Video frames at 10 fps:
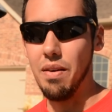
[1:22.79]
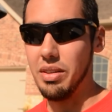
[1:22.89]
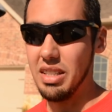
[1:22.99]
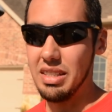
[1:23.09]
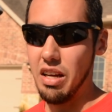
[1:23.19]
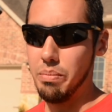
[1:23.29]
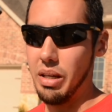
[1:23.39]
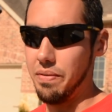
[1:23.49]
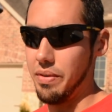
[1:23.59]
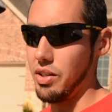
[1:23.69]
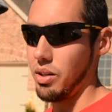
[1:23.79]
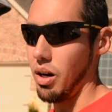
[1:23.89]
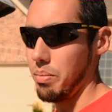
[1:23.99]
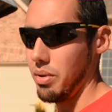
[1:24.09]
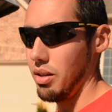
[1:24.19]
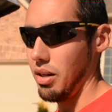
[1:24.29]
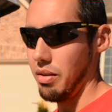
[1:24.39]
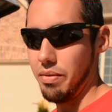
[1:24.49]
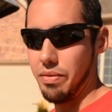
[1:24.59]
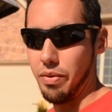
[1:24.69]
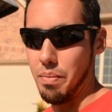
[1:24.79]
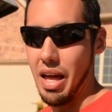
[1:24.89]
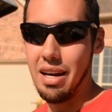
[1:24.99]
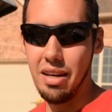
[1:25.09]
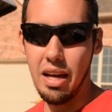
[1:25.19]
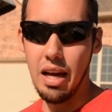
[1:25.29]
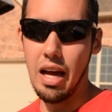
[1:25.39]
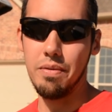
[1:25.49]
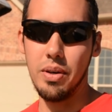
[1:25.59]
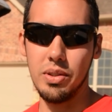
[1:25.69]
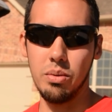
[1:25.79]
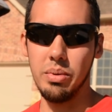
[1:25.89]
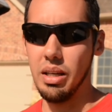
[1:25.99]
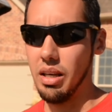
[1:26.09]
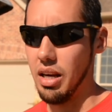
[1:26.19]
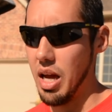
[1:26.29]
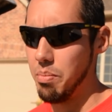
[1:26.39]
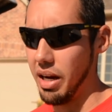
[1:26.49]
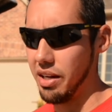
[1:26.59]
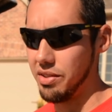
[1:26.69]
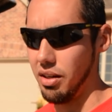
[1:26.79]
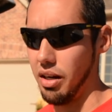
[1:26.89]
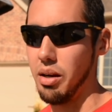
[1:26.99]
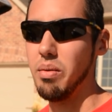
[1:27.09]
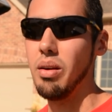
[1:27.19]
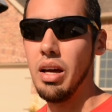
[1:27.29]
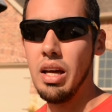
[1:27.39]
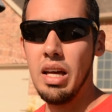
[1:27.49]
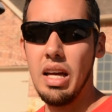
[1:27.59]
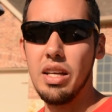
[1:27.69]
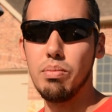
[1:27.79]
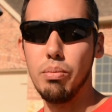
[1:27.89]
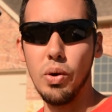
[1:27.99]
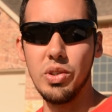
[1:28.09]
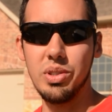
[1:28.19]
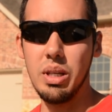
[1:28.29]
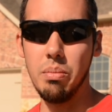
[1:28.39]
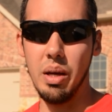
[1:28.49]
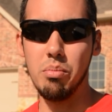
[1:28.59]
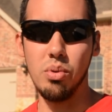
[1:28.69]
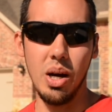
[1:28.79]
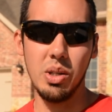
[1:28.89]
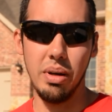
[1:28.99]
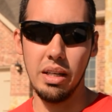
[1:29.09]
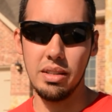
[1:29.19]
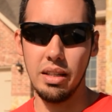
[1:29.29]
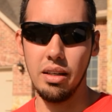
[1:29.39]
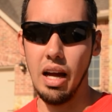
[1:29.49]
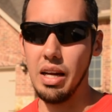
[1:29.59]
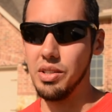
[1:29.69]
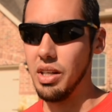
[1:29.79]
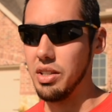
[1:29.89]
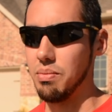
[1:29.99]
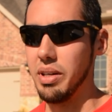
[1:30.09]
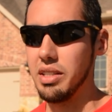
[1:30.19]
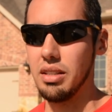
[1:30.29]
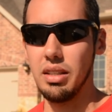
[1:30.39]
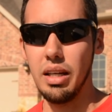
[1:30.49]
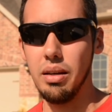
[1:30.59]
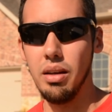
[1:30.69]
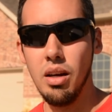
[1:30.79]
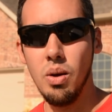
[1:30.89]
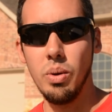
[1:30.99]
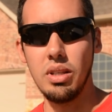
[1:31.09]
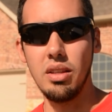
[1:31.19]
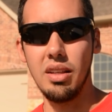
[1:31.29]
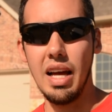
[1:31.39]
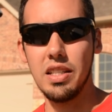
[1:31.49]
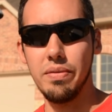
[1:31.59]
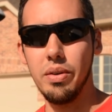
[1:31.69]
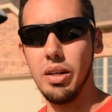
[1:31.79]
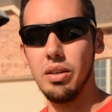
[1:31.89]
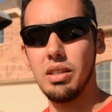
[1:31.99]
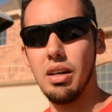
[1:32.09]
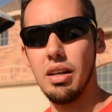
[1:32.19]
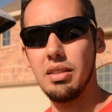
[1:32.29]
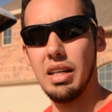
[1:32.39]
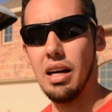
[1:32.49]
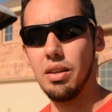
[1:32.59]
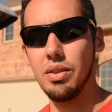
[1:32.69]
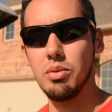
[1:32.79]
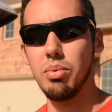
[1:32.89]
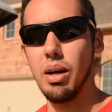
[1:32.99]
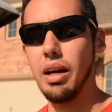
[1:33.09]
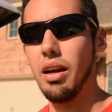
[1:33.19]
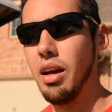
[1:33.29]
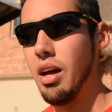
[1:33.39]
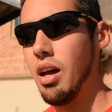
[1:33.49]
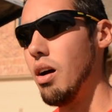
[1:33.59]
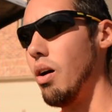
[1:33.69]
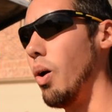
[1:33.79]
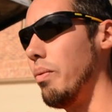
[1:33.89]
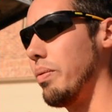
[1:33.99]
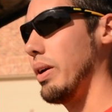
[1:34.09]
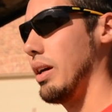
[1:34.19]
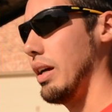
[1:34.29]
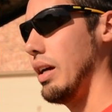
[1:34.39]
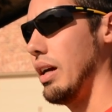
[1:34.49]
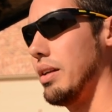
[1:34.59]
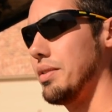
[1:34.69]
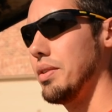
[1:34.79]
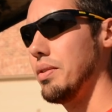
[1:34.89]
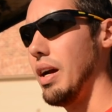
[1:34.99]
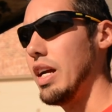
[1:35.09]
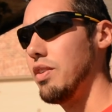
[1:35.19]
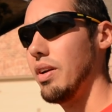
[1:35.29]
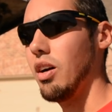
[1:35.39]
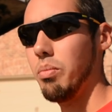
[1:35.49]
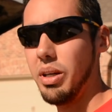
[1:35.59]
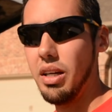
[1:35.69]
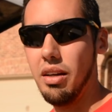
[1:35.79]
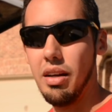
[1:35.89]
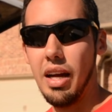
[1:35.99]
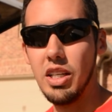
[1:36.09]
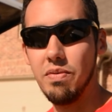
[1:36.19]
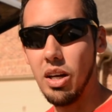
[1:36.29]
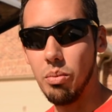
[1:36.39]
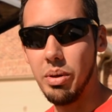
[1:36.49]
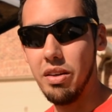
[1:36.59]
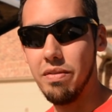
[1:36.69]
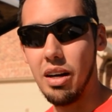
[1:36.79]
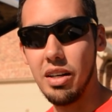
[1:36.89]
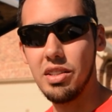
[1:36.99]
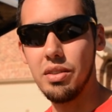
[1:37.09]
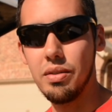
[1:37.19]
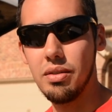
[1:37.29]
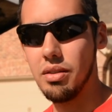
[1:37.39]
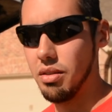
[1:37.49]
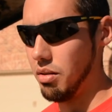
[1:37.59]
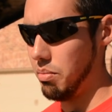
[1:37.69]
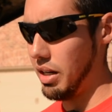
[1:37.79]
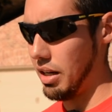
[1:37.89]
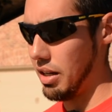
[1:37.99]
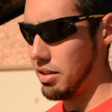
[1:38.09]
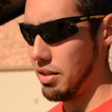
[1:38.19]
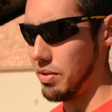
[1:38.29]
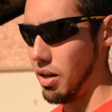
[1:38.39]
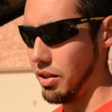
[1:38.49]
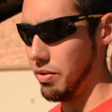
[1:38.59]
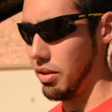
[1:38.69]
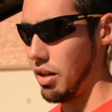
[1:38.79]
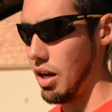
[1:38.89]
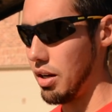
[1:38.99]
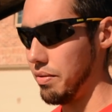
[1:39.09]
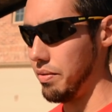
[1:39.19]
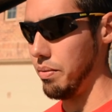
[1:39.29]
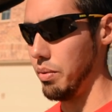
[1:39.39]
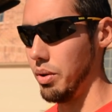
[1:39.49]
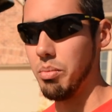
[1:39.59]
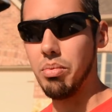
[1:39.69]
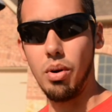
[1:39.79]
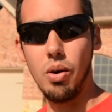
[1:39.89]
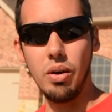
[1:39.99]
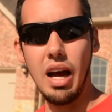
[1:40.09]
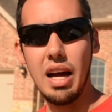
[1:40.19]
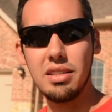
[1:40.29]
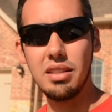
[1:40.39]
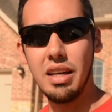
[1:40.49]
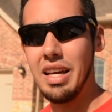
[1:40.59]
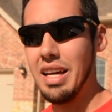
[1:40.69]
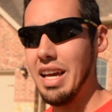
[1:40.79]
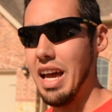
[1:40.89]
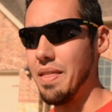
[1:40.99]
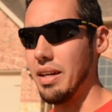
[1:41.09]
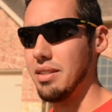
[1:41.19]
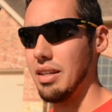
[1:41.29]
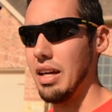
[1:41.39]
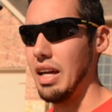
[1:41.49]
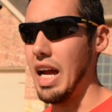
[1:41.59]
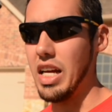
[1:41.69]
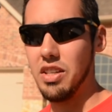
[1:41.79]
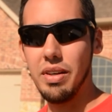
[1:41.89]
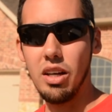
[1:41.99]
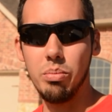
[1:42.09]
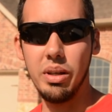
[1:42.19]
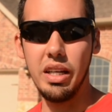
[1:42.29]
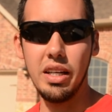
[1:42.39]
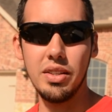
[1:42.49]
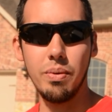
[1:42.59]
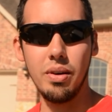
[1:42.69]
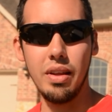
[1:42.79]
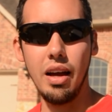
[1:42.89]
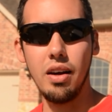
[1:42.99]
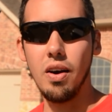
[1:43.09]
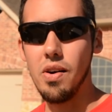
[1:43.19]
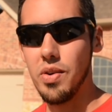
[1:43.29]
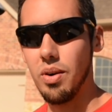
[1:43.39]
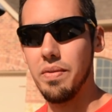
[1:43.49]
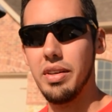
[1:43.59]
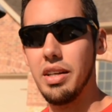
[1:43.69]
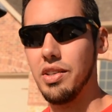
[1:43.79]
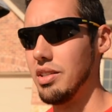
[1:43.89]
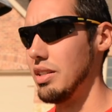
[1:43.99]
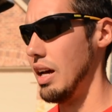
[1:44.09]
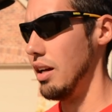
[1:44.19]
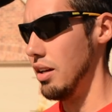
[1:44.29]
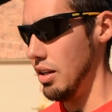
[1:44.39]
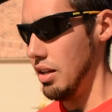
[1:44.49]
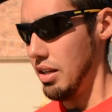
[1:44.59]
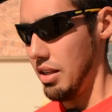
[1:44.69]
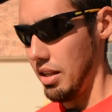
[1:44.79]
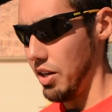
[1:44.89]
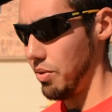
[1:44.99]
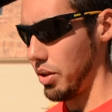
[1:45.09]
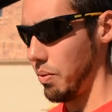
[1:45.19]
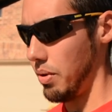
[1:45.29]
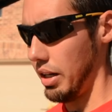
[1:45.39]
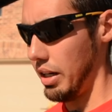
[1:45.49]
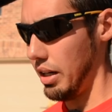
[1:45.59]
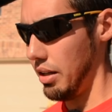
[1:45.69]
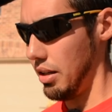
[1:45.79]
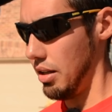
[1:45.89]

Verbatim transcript: Ever since I've been a finished carpenter, from that day I have also been a painter and it's mostly been brush painting. I just recently, within the last few years, got into airless spraying. Hopefully gonna get into HVLP, HVLP very soon because I've talked to a lot of really pro guys and they say HVLP is where that car door finishes at that you really want to get.